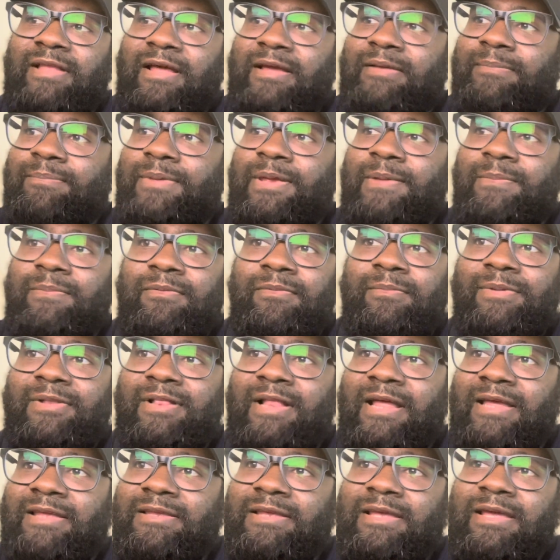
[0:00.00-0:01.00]
Like people will be
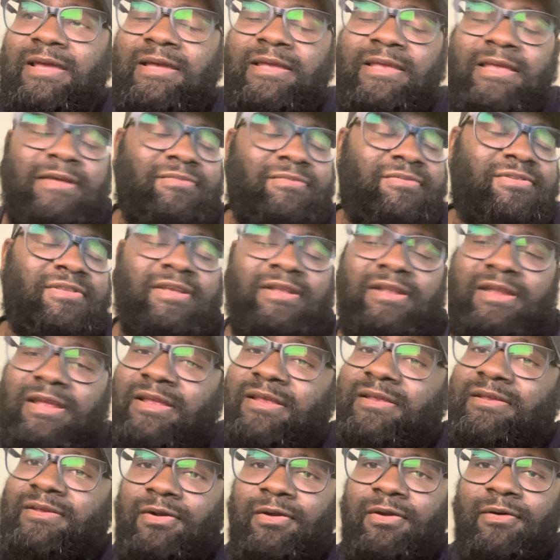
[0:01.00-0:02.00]
like, yeah, give
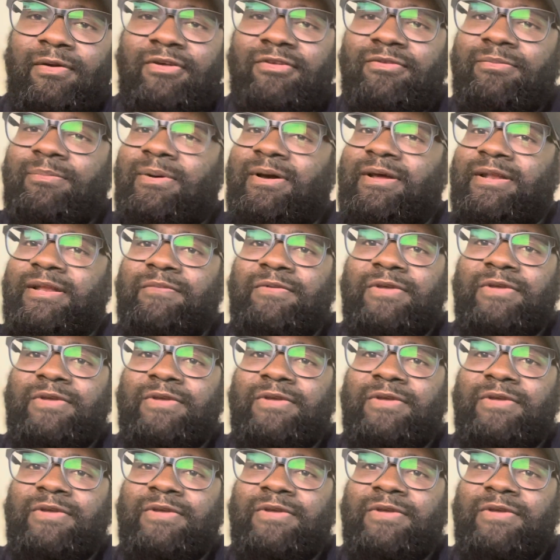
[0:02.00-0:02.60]
CeeDee, his money.